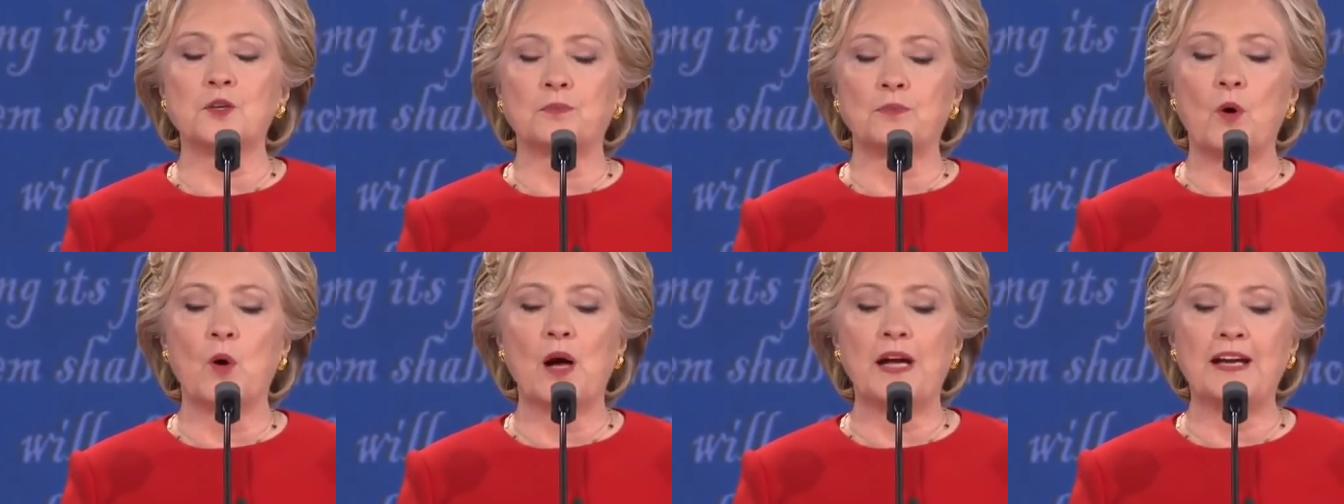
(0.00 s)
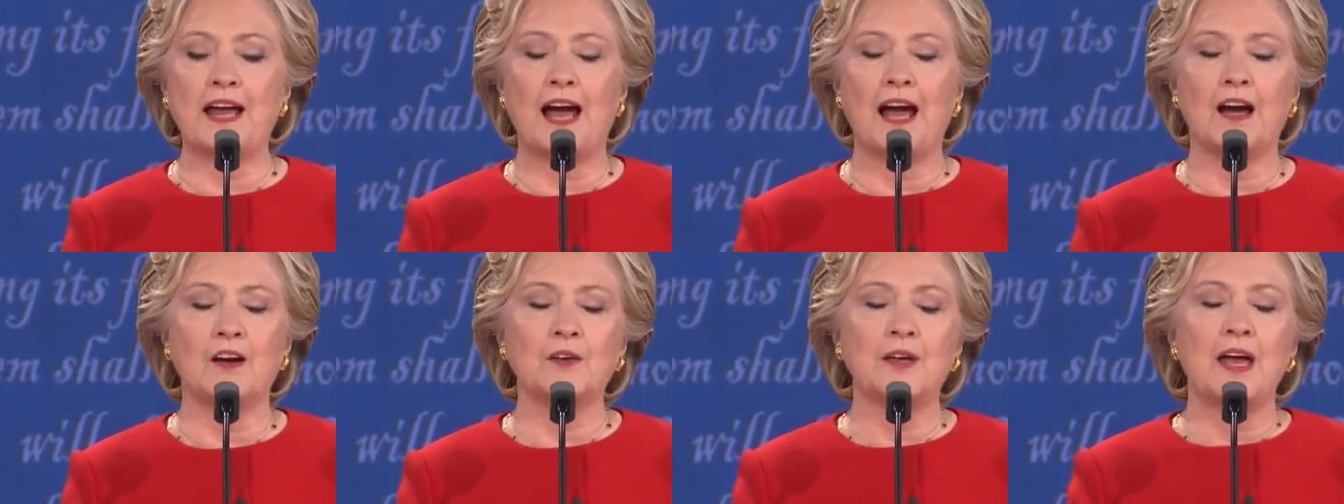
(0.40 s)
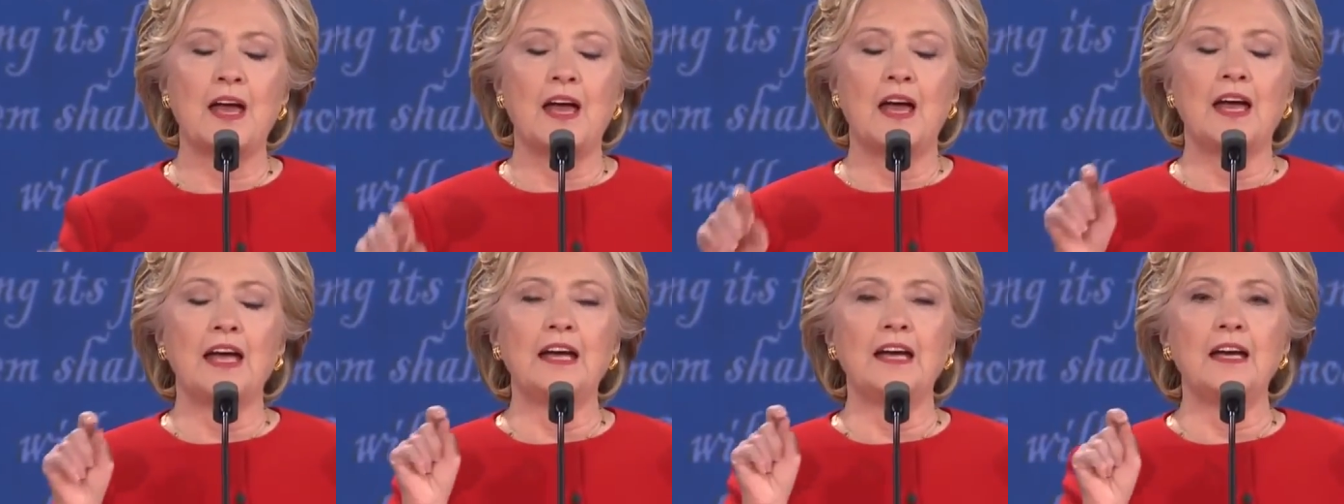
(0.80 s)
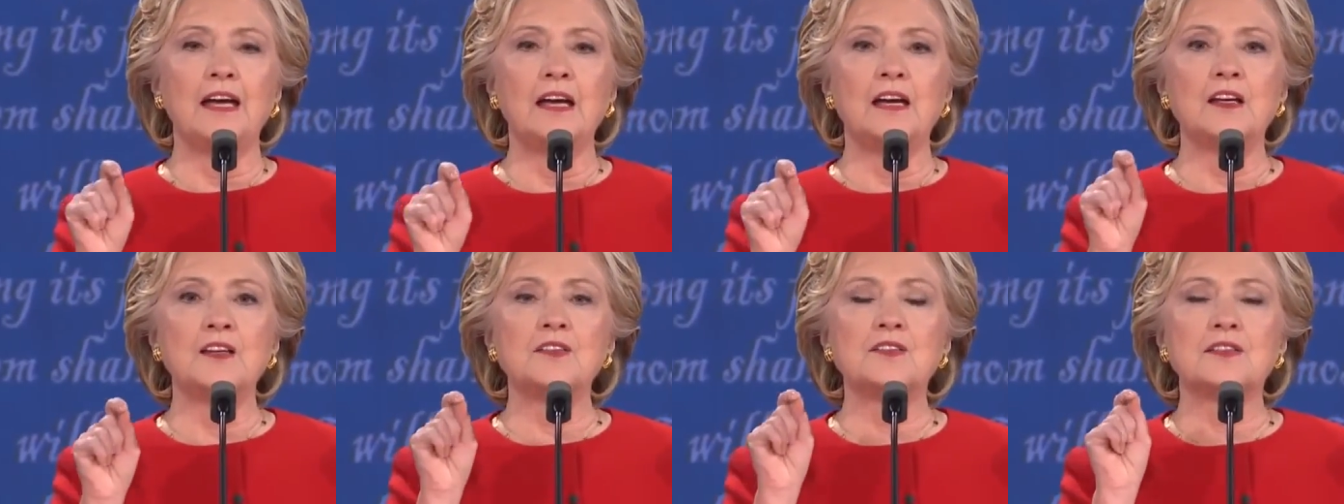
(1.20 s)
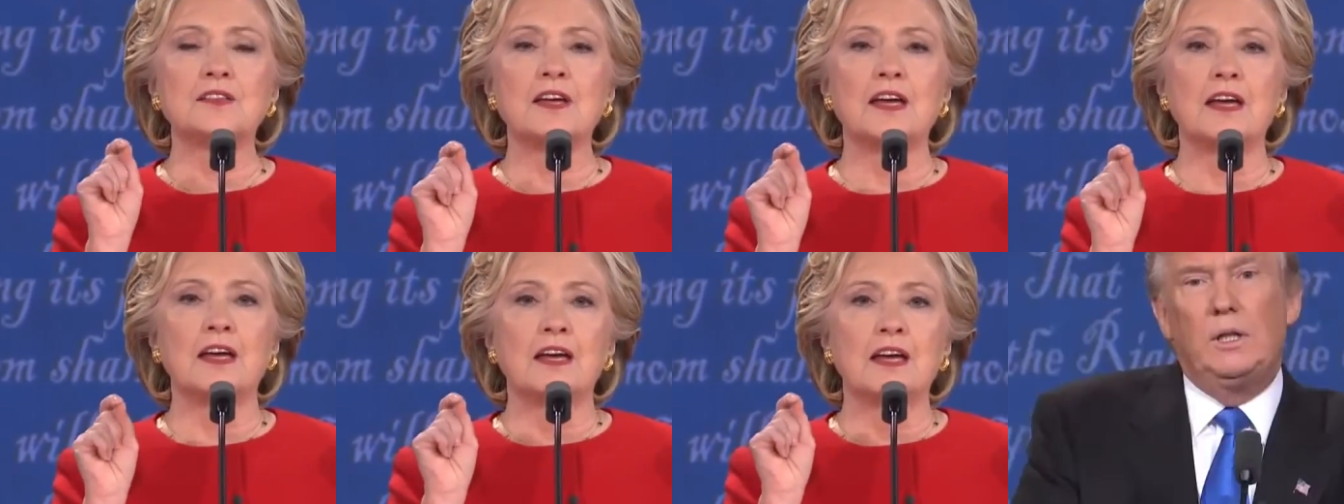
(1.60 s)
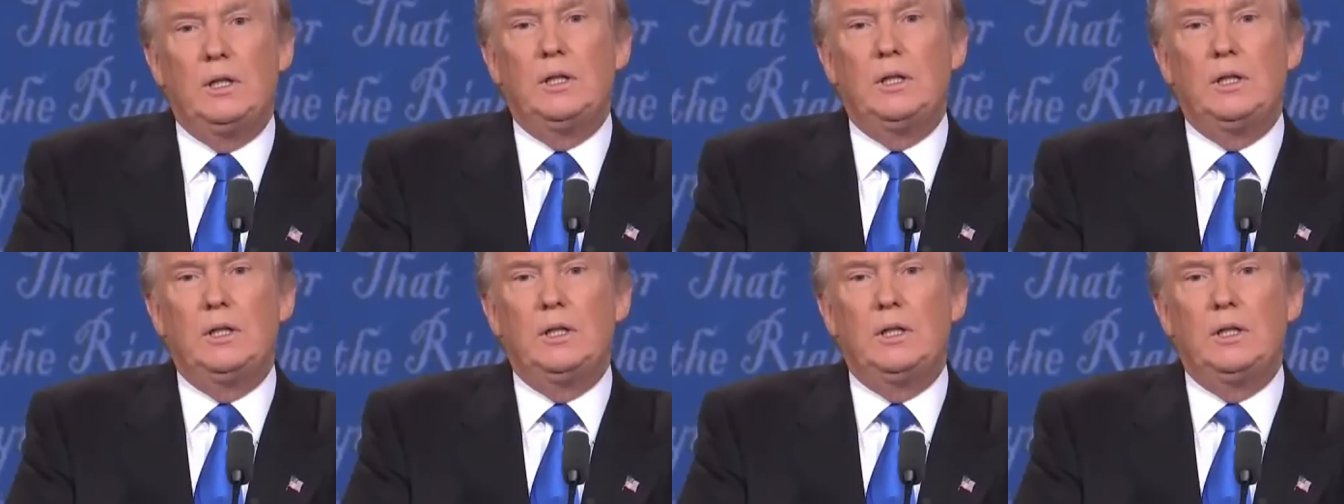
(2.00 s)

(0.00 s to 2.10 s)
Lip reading: It would be squandered too, believe me.